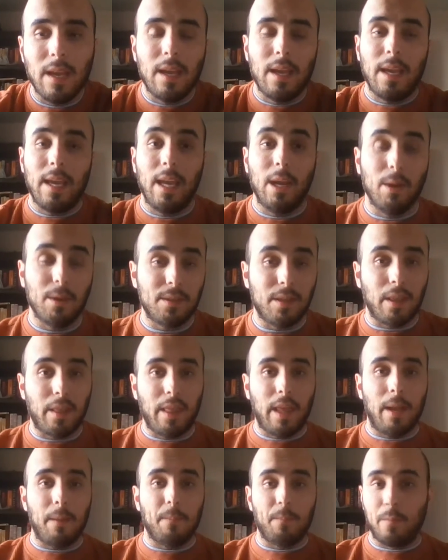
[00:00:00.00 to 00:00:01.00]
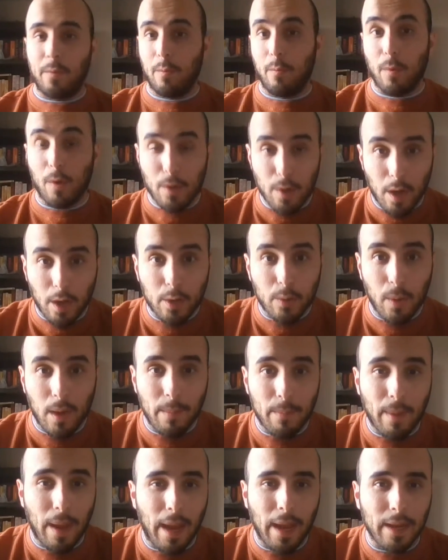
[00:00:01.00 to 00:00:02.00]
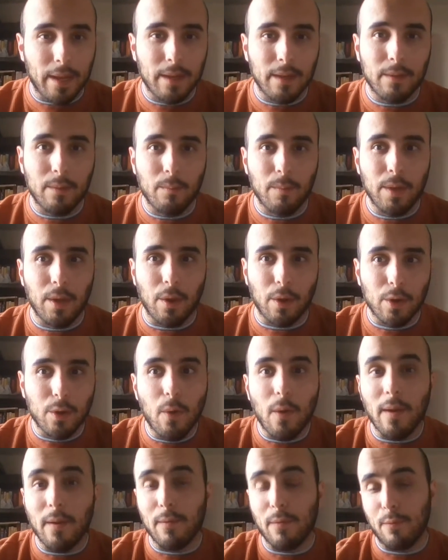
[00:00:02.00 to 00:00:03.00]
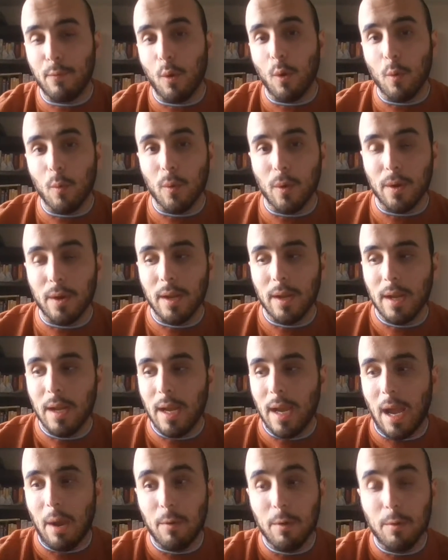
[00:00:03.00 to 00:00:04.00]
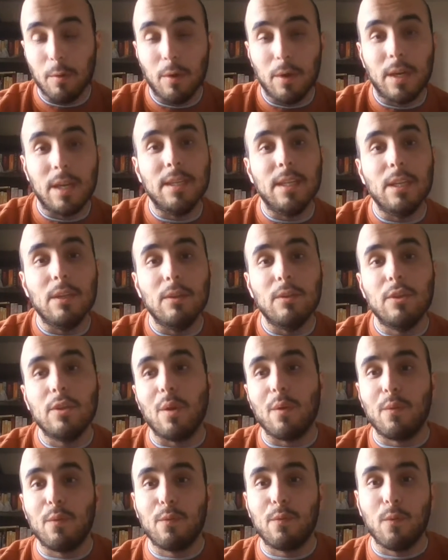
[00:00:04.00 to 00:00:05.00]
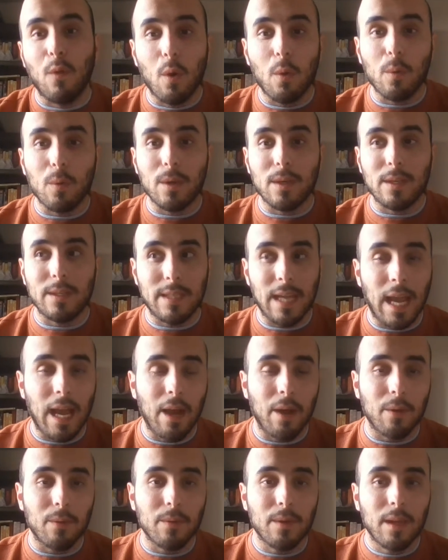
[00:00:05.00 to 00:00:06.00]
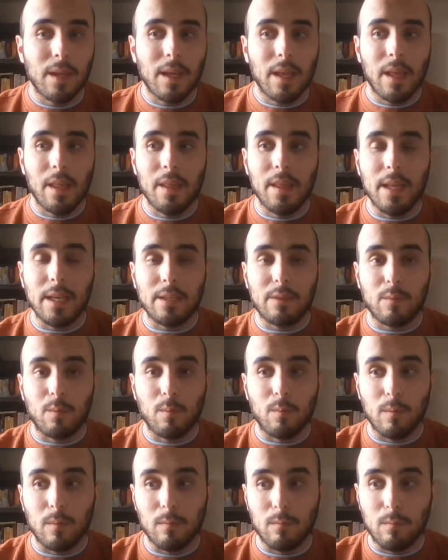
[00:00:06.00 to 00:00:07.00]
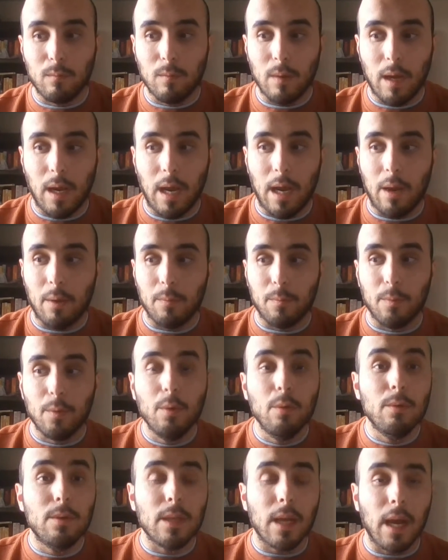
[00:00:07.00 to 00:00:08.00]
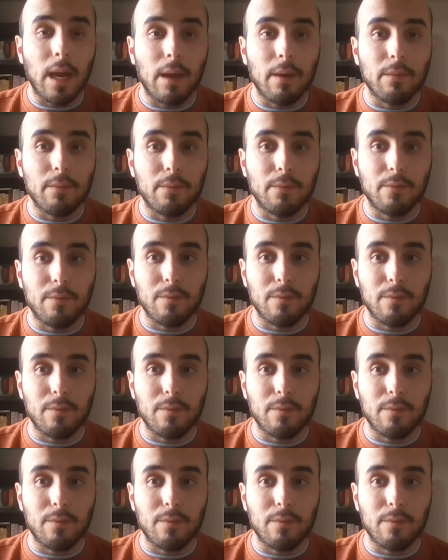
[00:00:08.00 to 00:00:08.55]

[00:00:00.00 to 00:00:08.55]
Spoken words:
Here's the thing. We're not going back. We are going forward. And we will continue to go forward down this route of